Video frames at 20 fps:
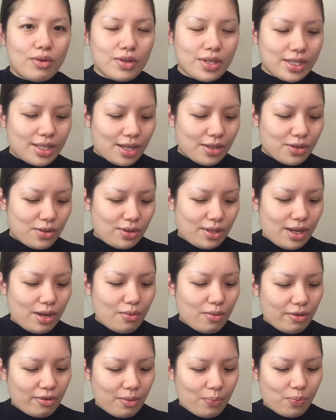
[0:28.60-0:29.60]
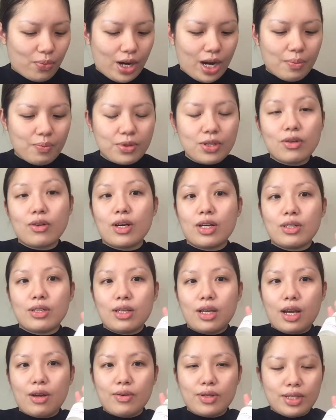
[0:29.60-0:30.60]
will start today with the prep, so
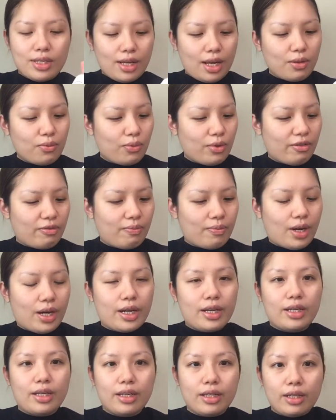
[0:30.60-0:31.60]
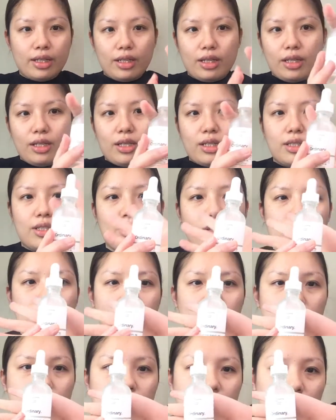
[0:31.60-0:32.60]
I will start with the
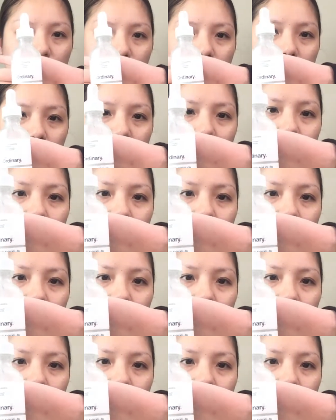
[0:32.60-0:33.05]
ordinary